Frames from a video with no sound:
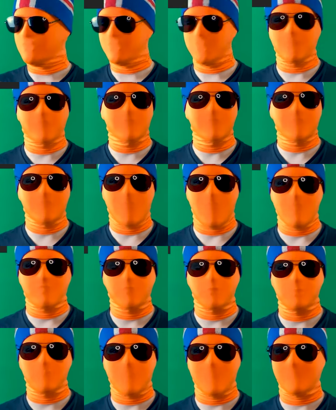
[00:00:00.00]
Jerry the
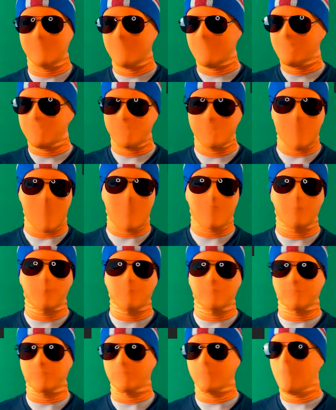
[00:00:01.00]
Afro Man, Shack
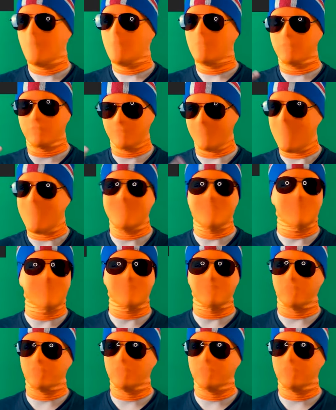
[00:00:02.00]
Wizard, Ratnik and